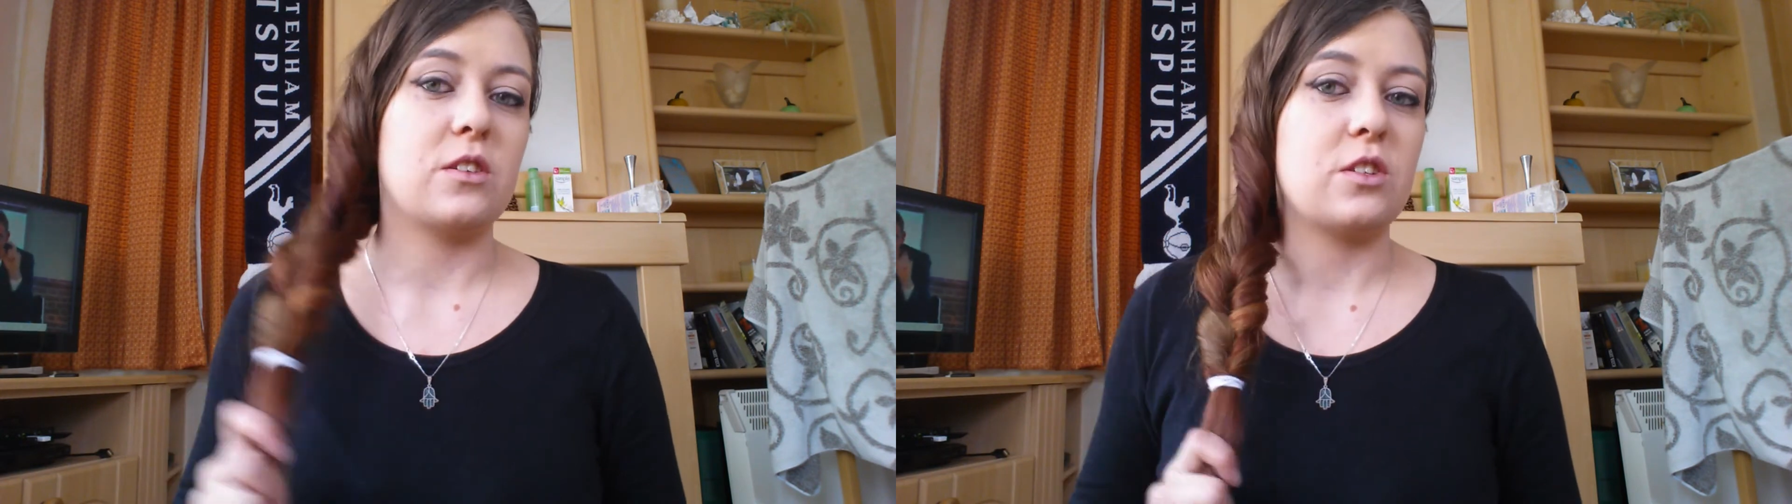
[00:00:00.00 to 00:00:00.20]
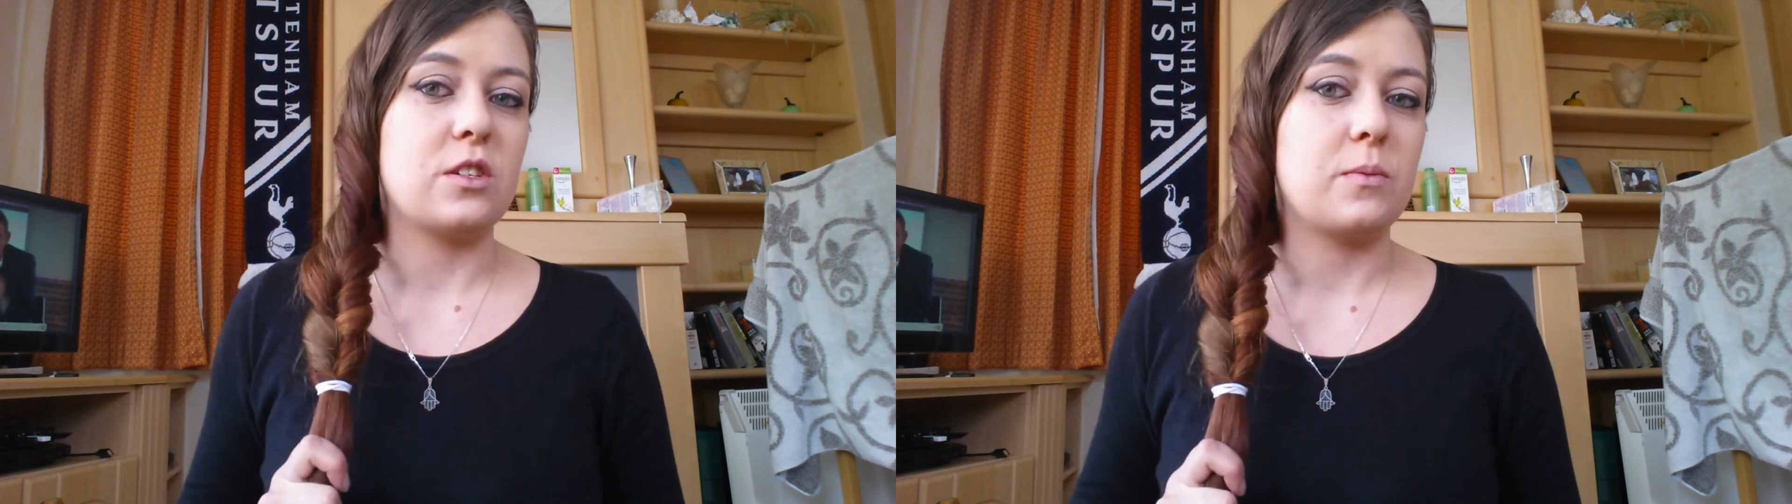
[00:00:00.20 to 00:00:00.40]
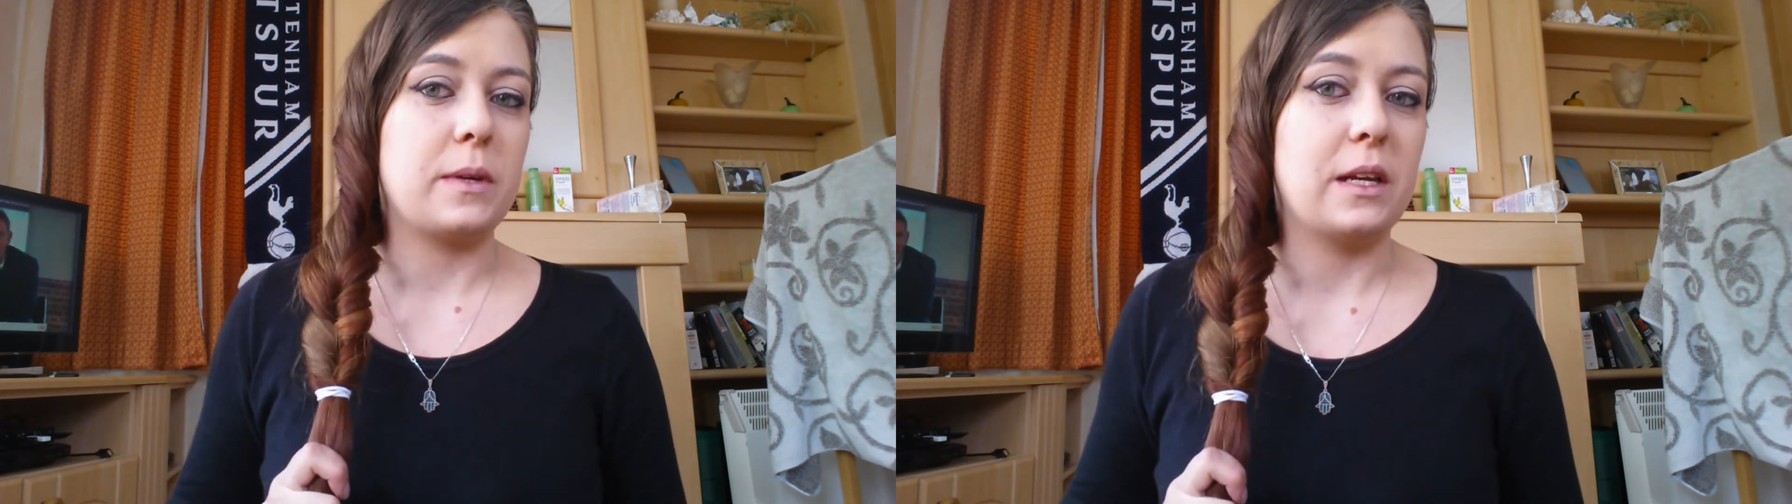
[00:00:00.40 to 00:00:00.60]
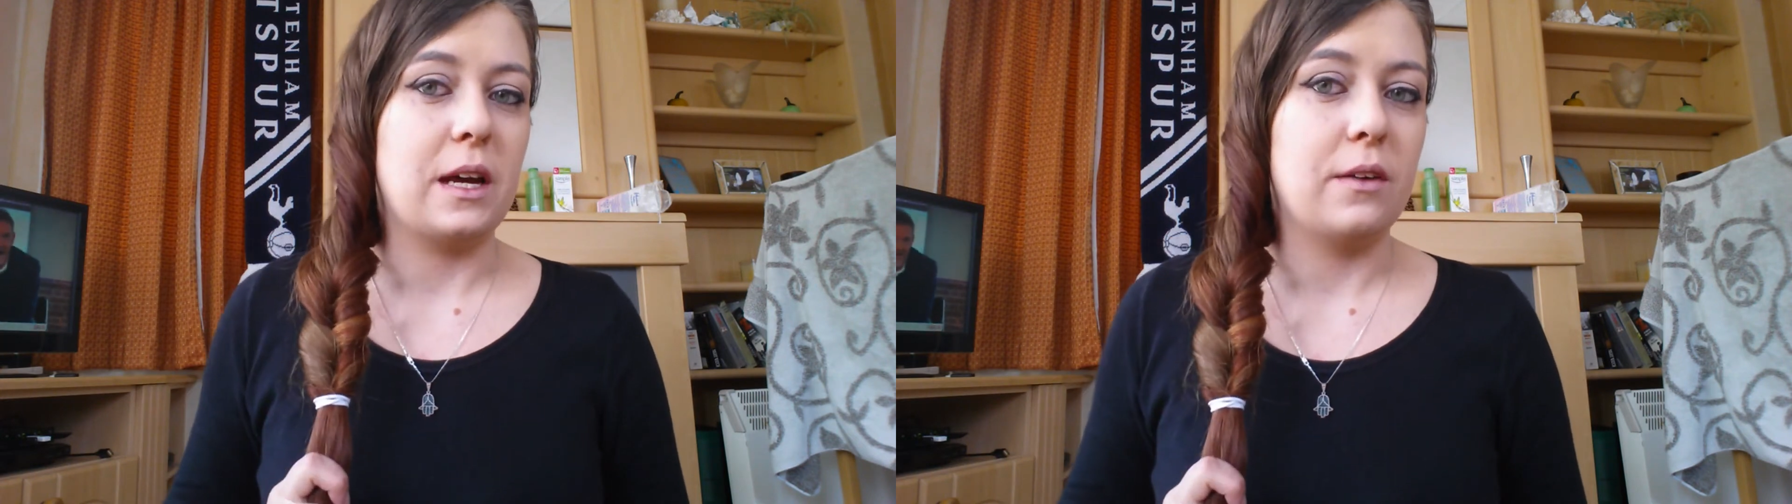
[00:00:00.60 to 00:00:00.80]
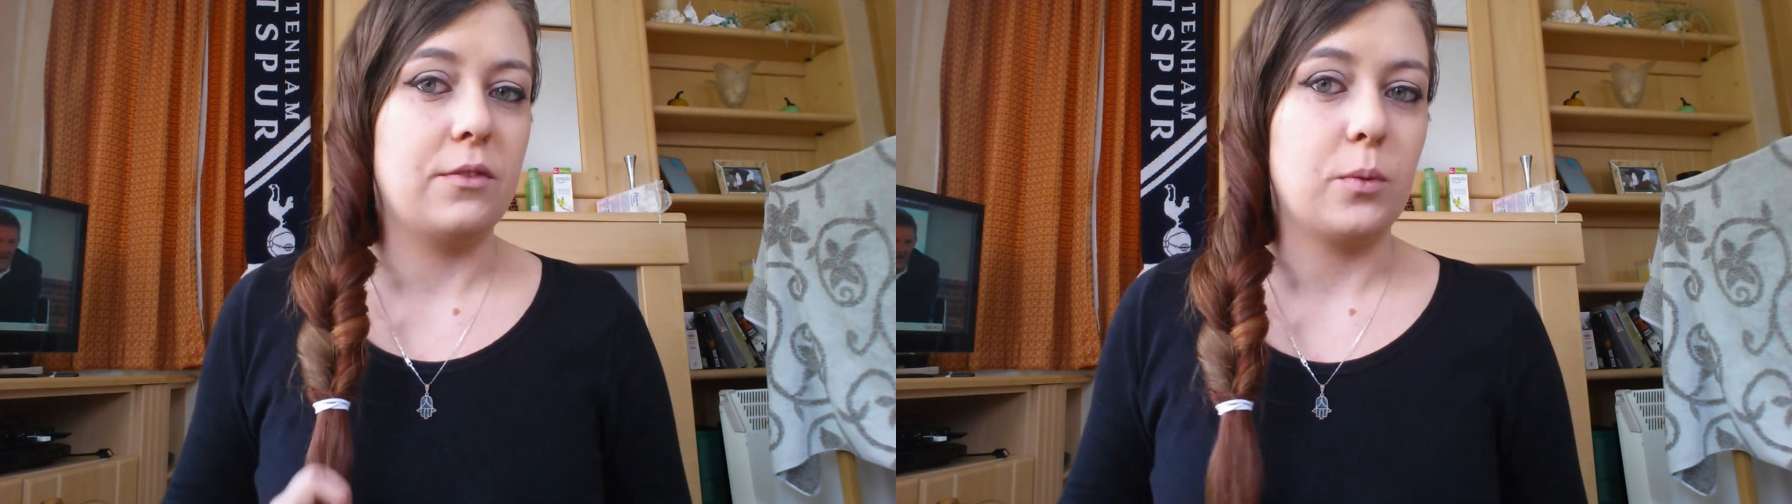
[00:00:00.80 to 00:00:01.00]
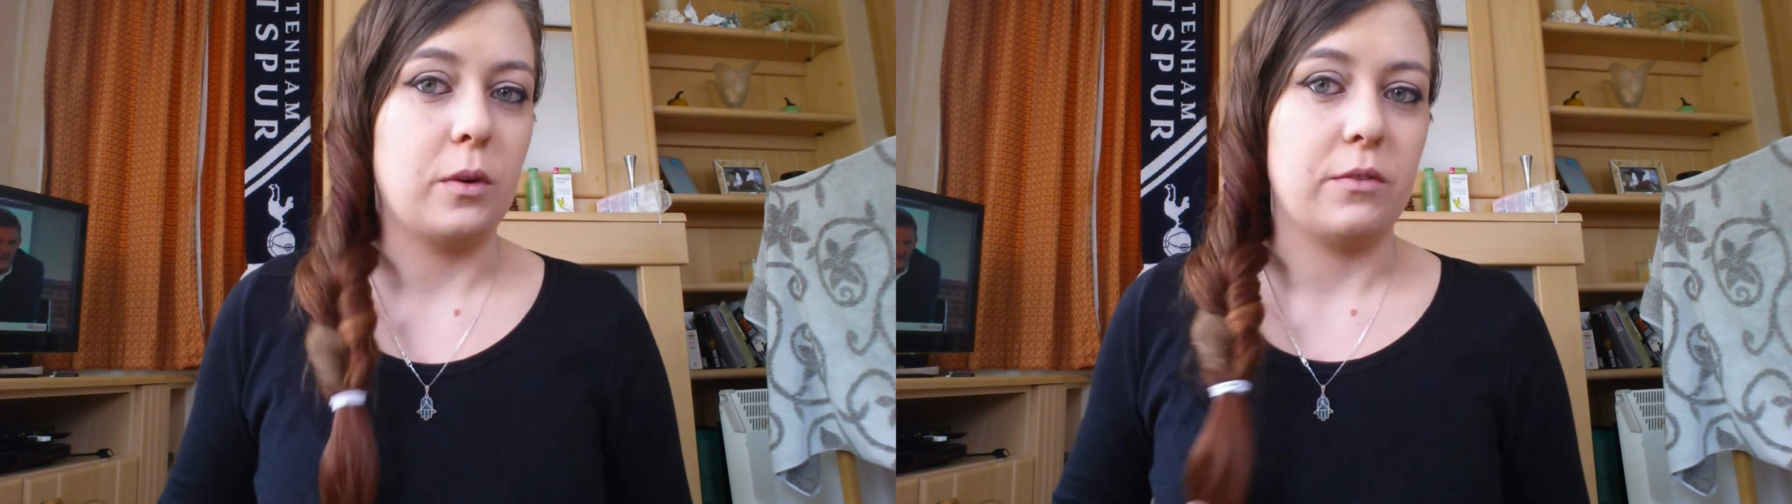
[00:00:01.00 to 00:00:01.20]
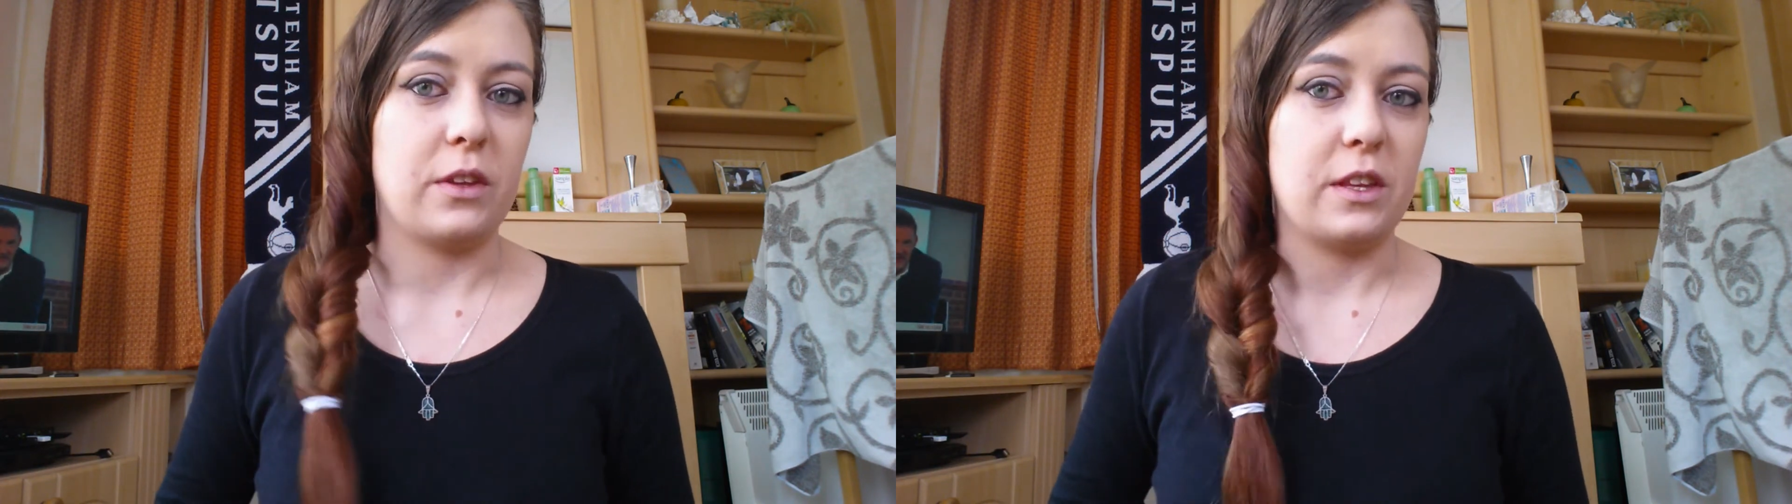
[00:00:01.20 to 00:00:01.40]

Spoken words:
just be left with